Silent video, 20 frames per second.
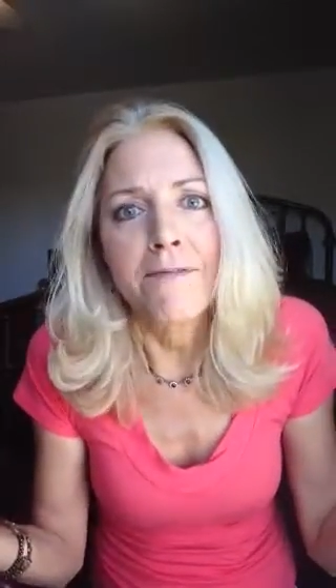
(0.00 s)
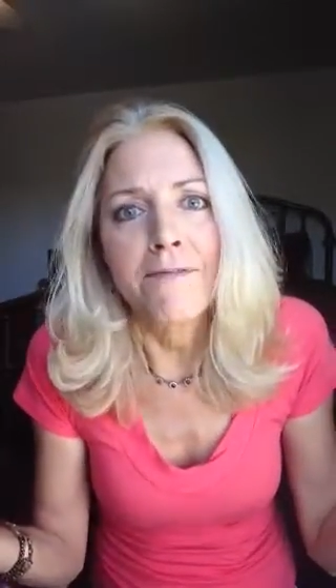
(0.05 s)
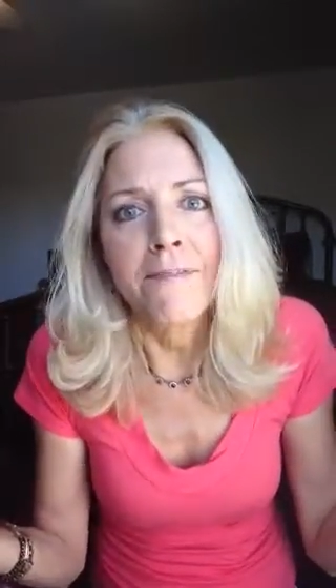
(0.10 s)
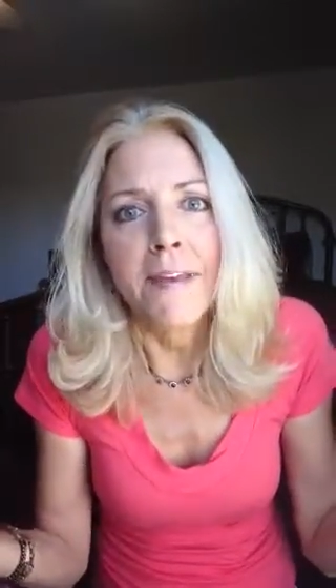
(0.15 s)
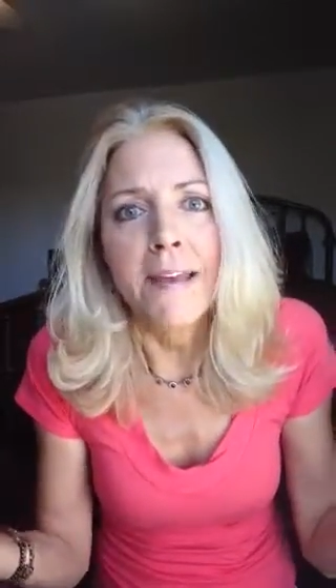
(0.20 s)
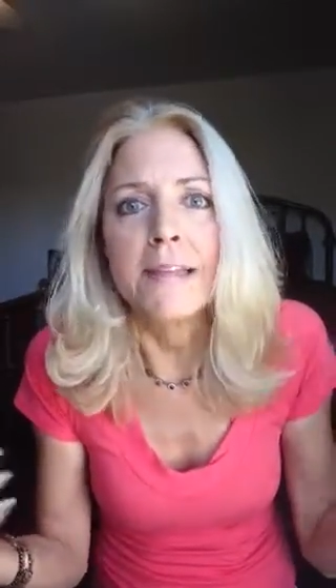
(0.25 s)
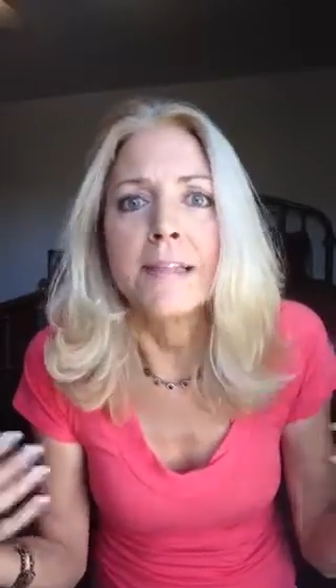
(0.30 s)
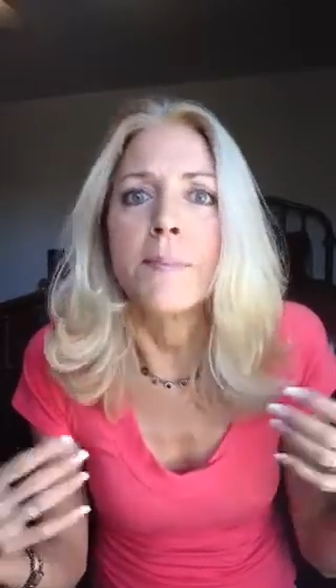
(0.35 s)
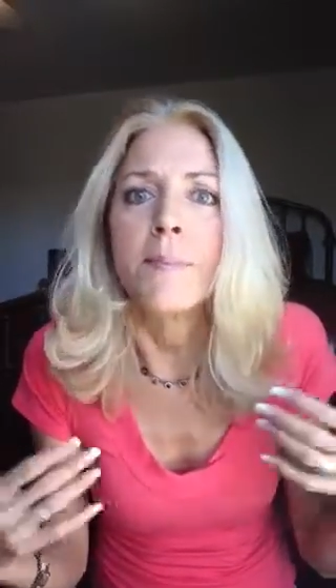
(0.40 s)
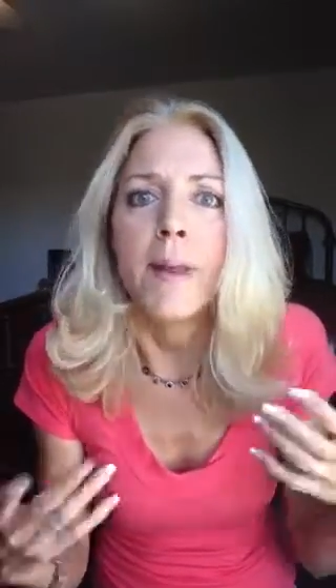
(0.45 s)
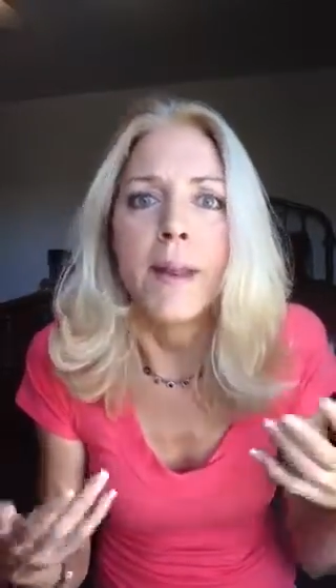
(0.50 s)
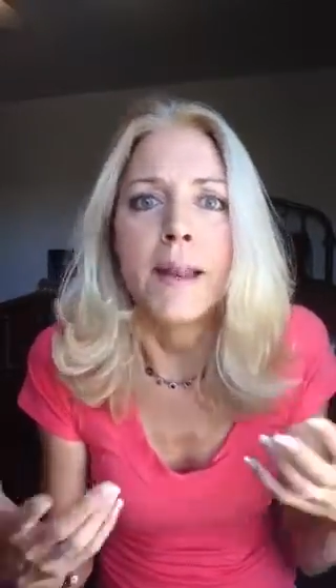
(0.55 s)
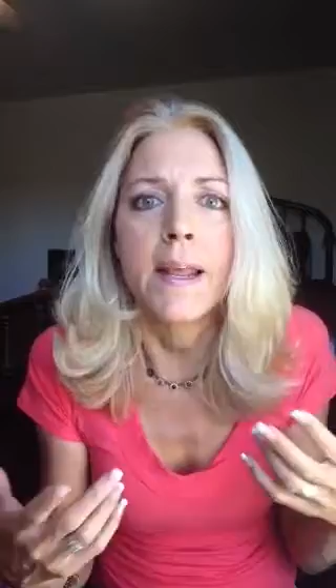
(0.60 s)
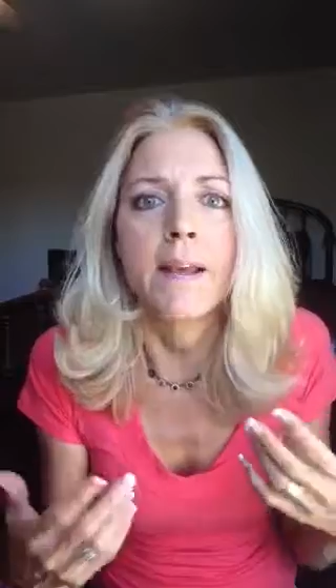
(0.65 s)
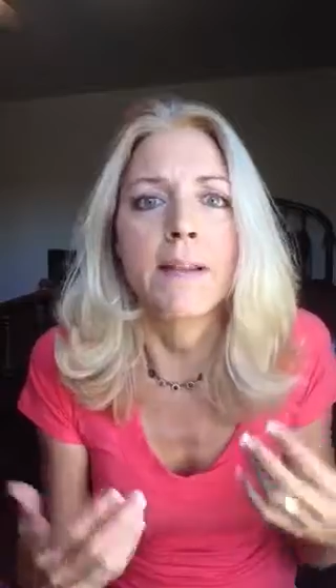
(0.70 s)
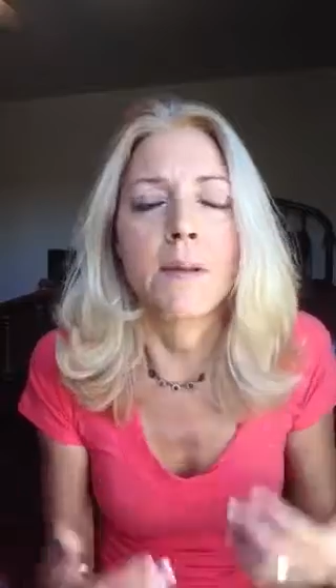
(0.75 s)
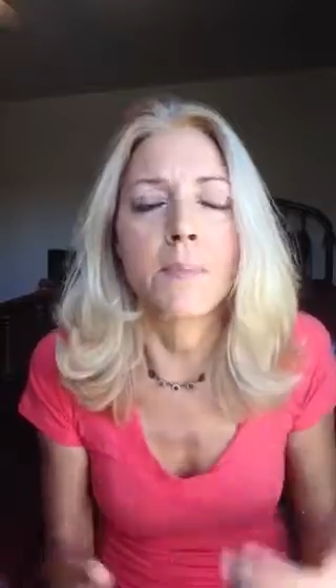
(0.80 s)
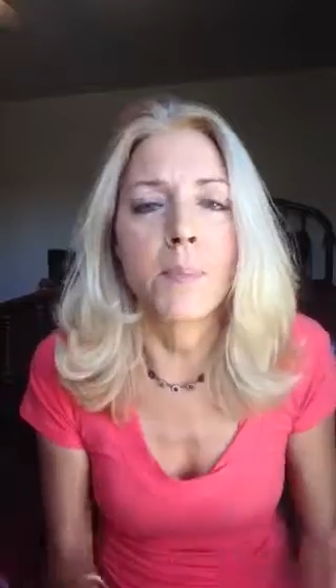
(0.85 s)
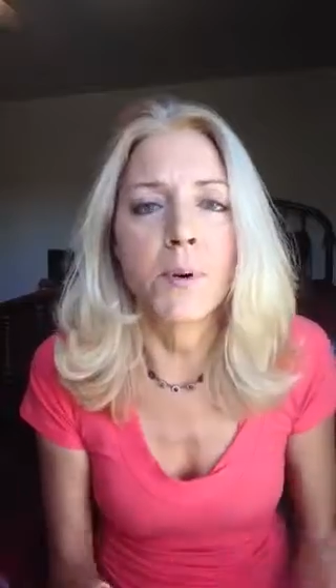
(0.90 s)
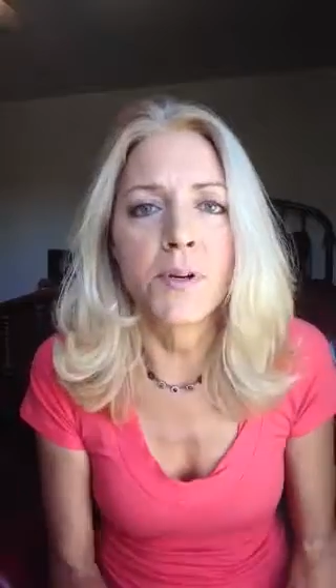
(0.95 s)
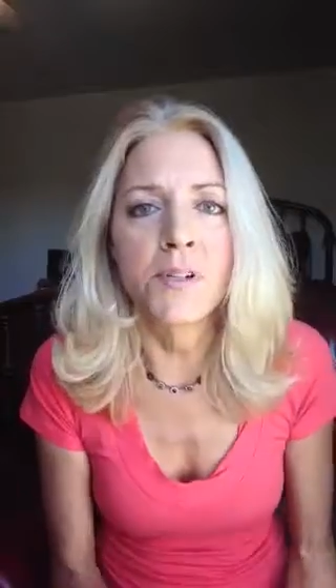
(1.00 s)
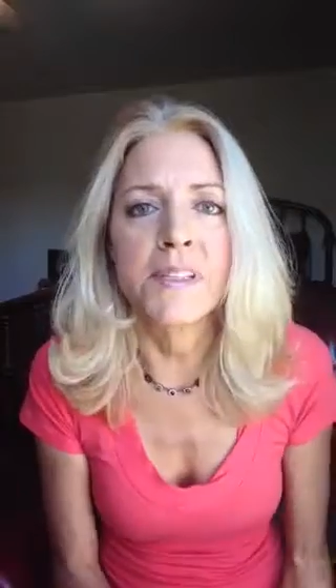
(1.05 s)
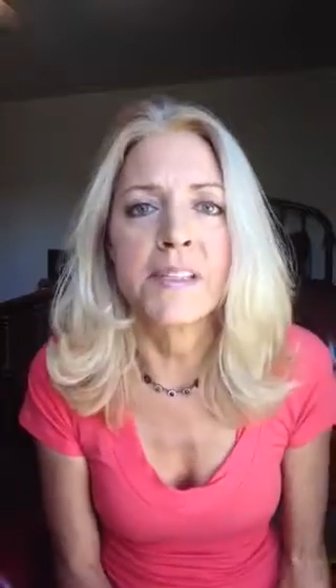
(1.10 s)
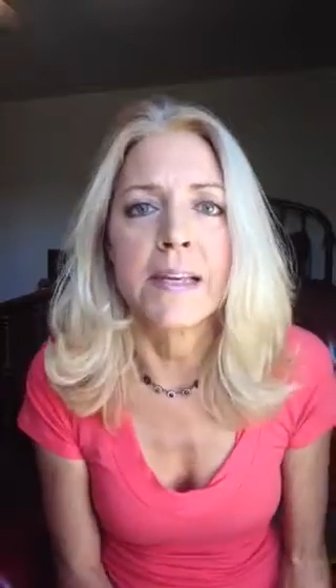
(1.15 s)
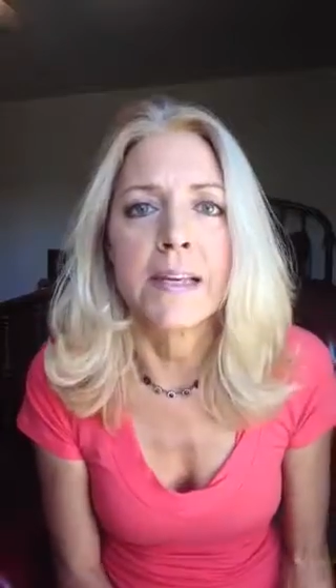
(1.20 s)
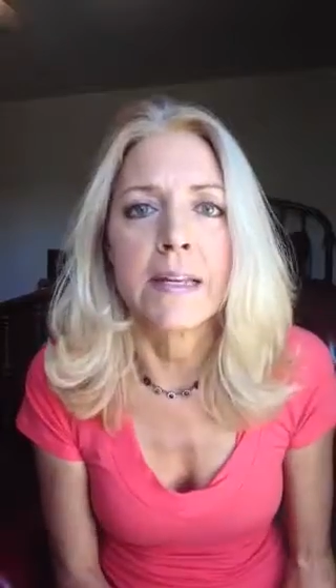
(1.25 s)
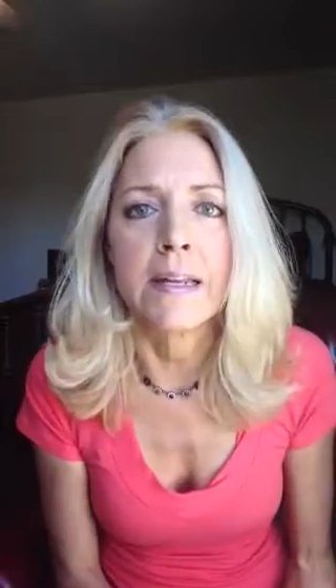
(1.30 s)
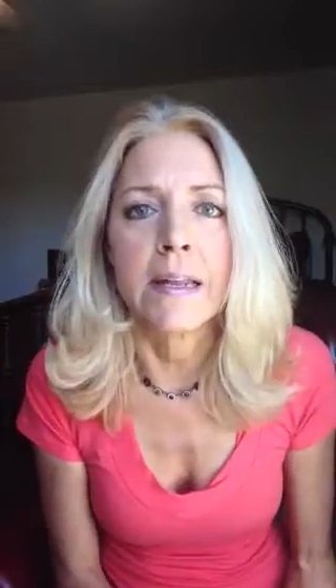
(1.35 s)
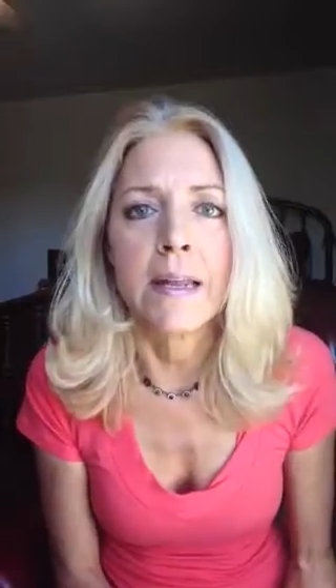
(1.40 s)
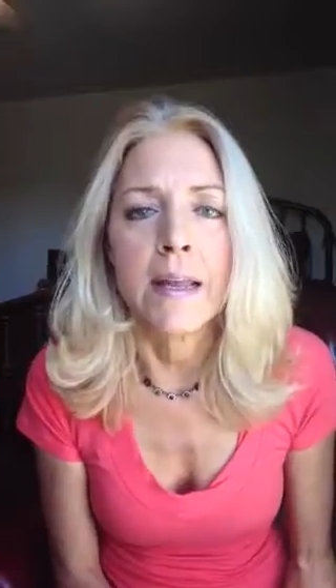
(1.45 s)
feet depending on the
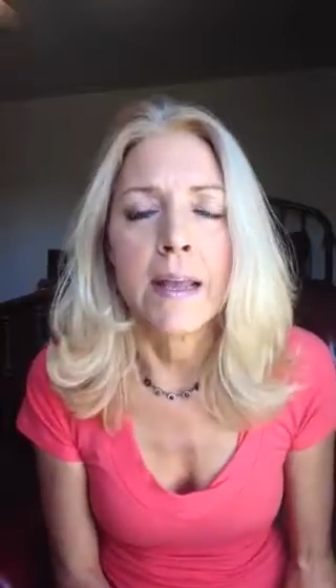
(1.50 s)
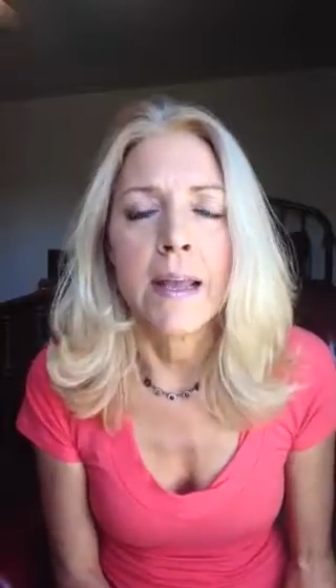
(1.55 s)
person,